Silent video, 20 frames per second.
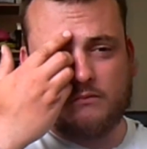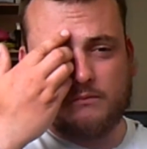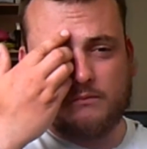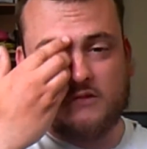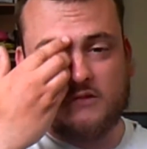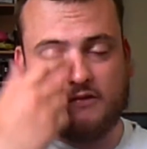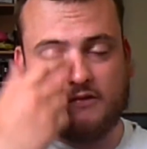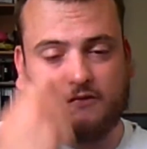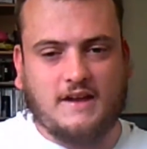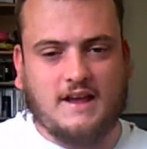
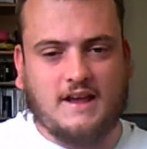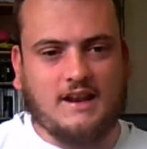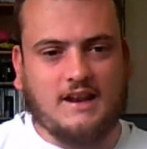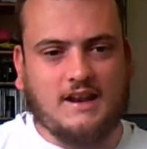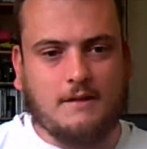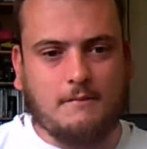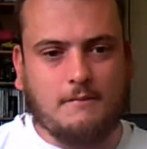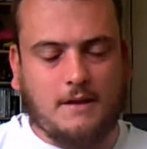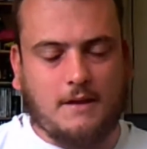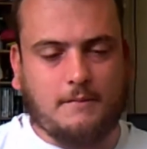It's a fairly
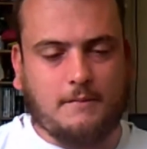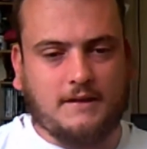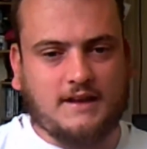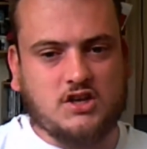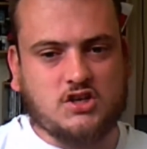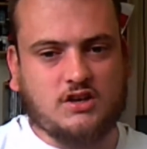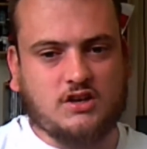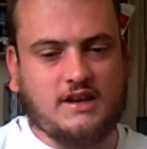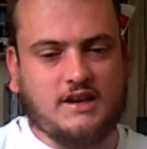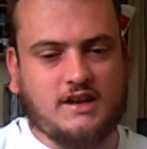limited
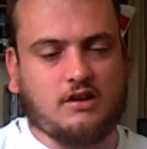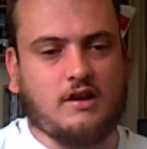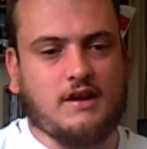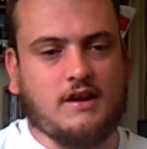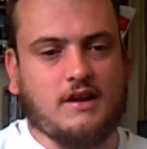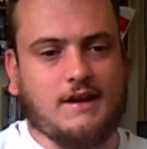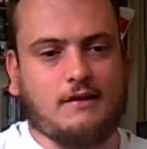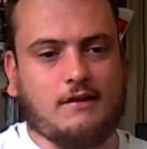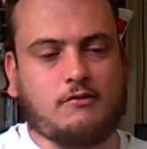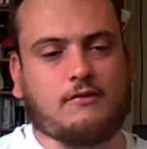application. Like you can
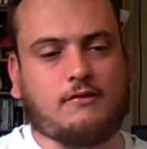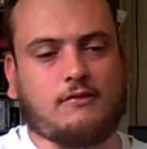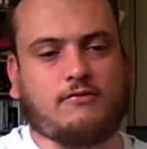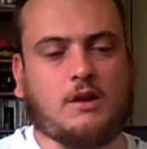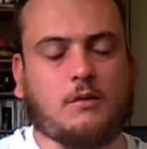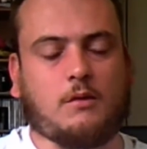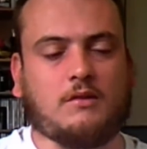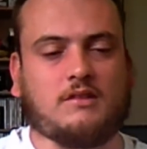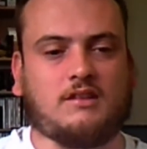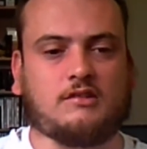only increase
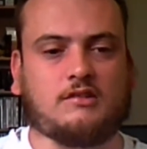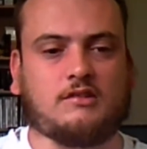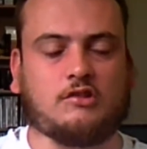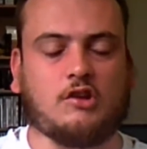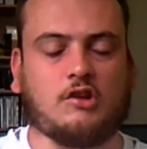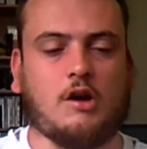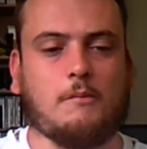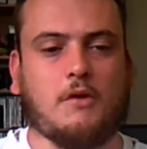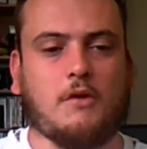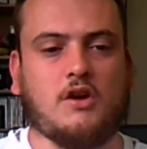frequency
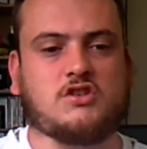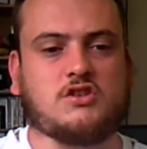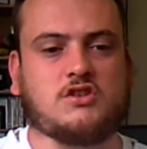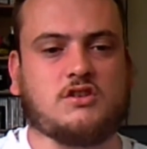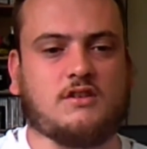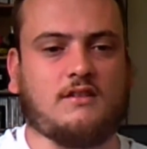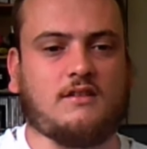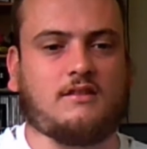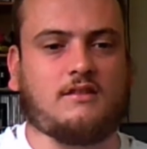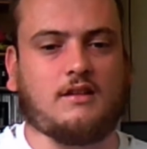so much
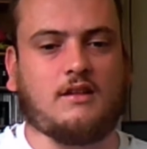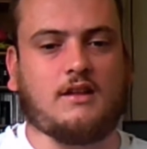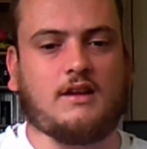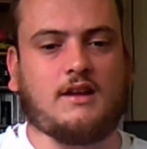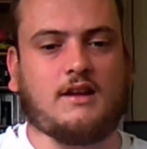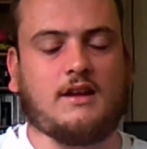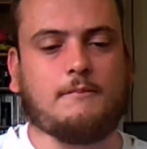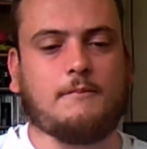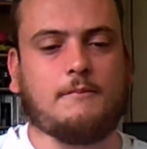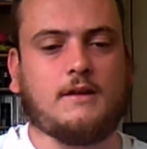until
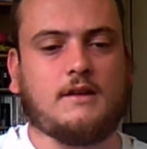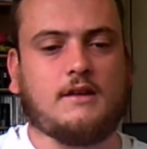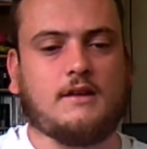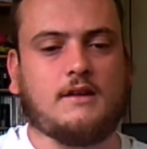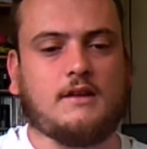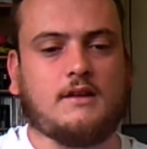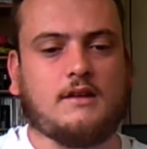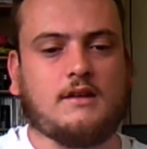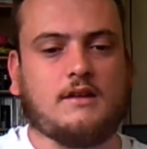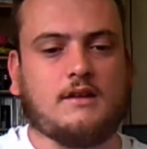
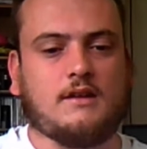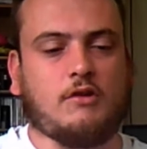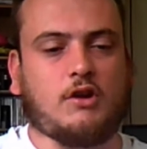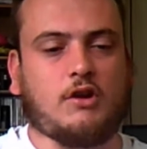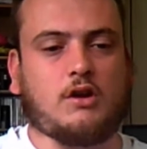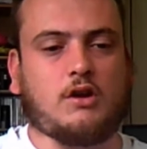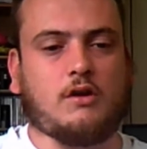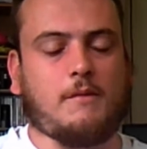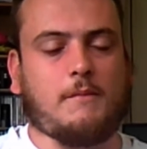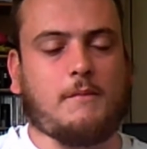
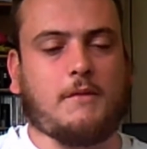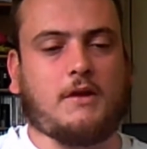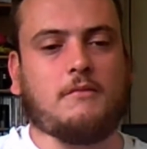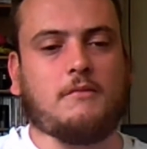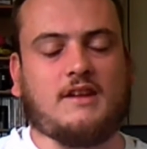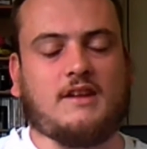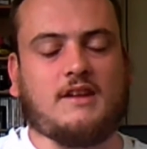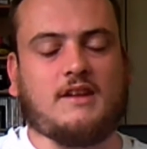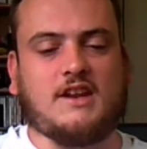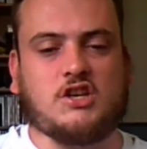recovery
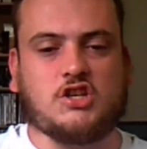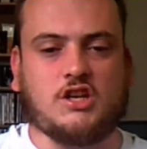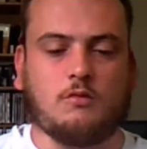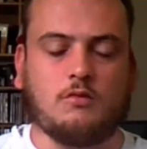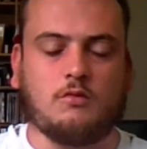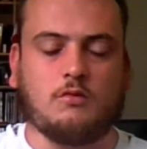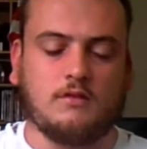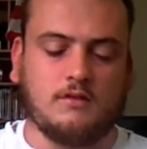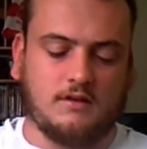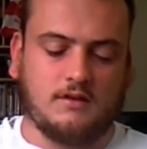becomes an issue.
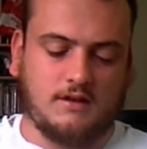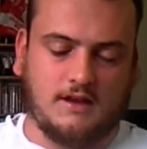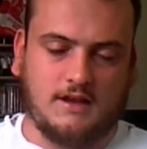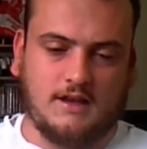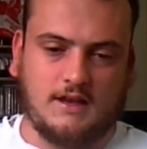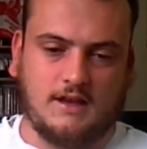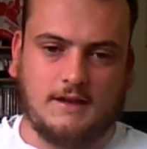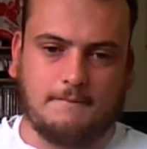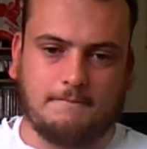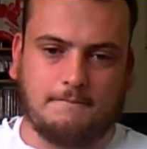
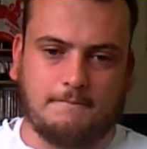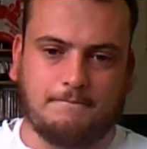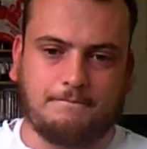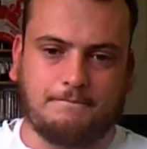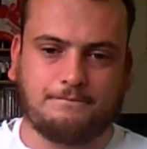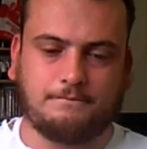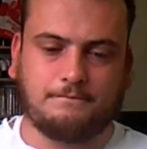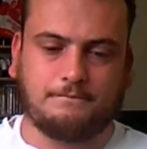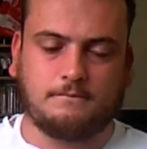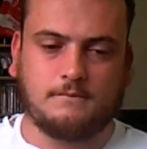
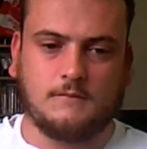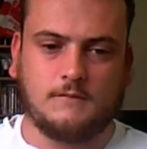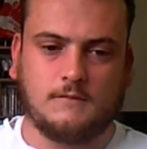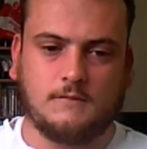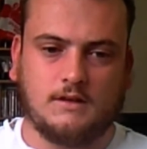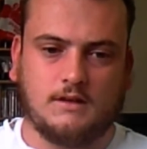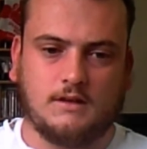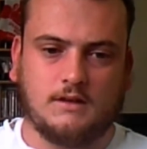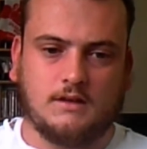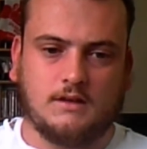
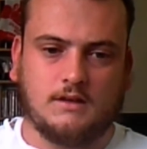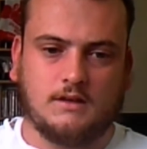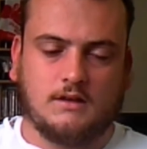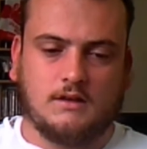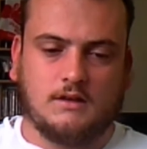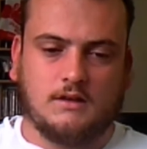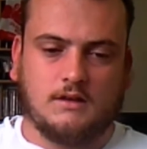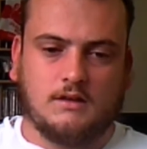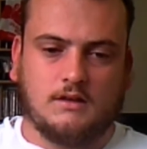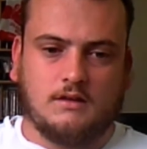
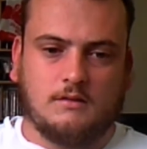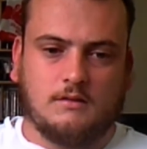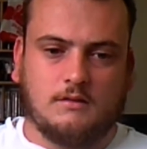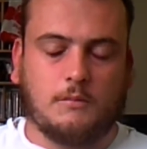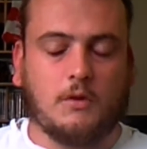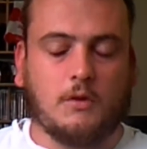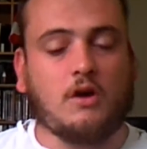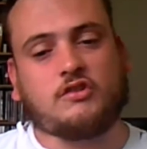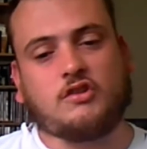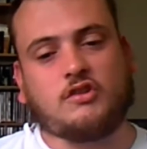
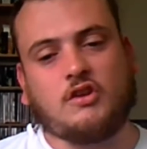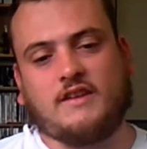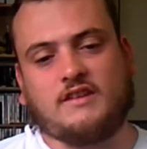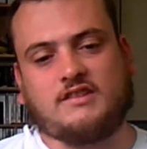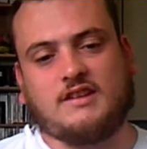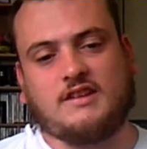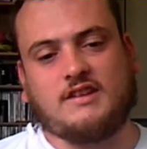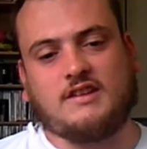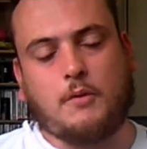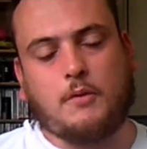But also on the
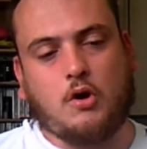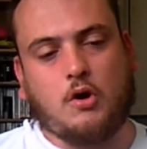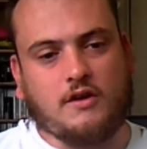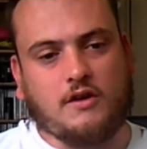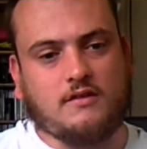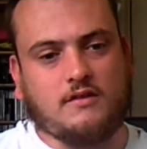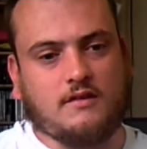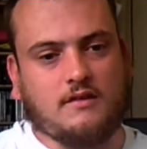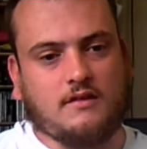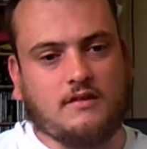same
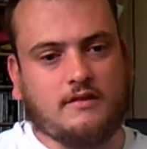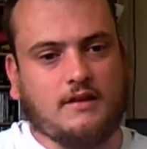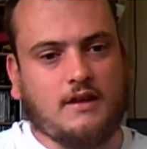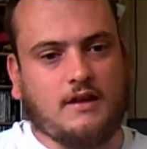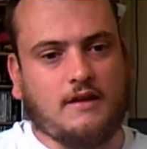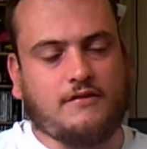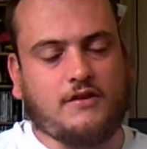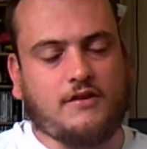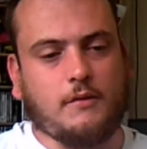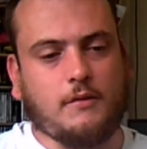point,
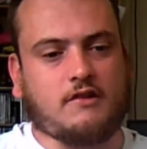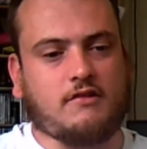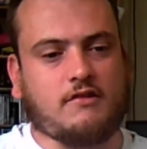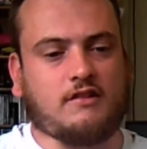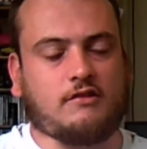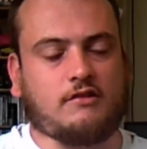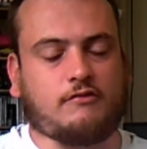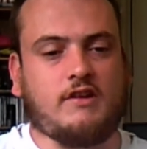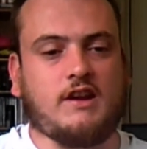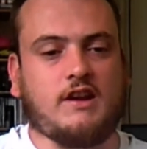if you
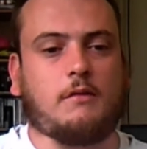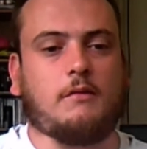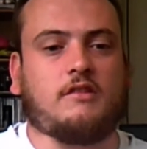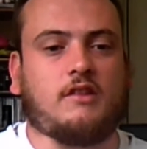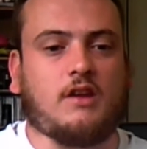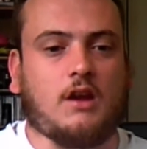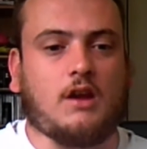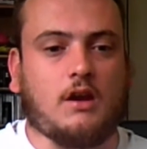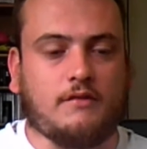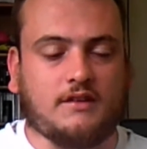increase
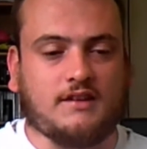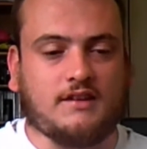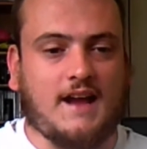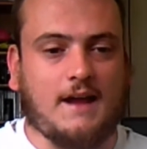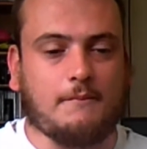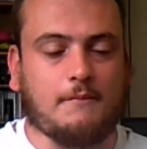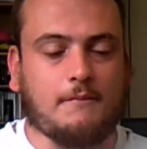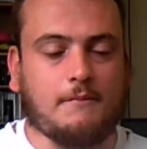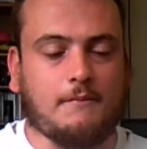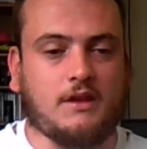frequency over
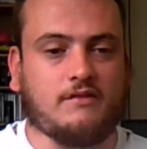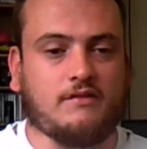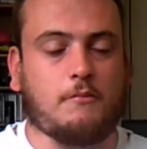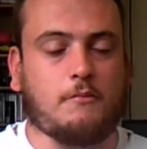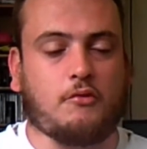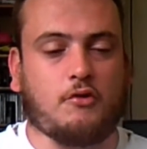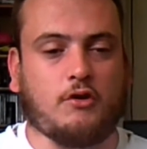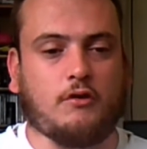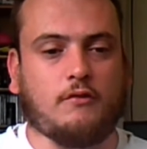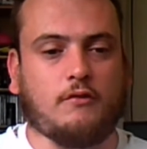time, you've
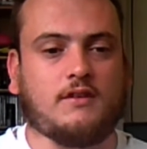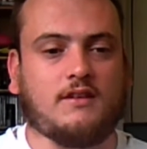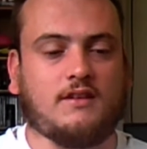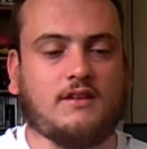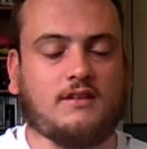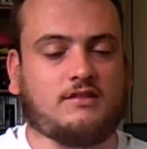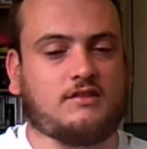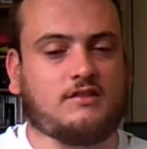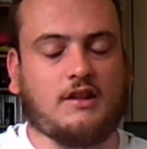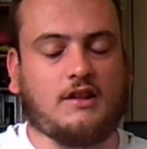improved.
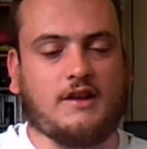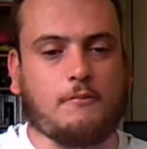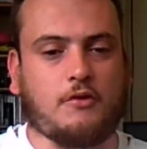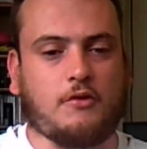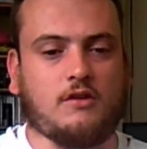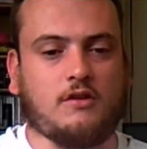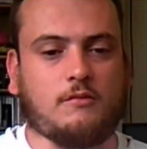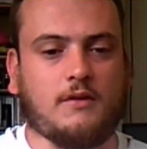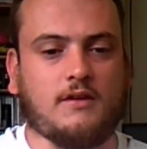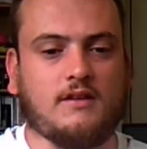It's still an
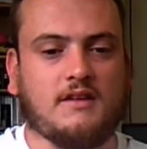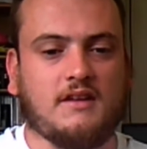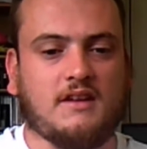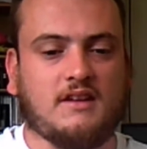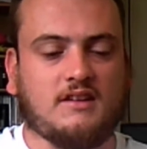improvement.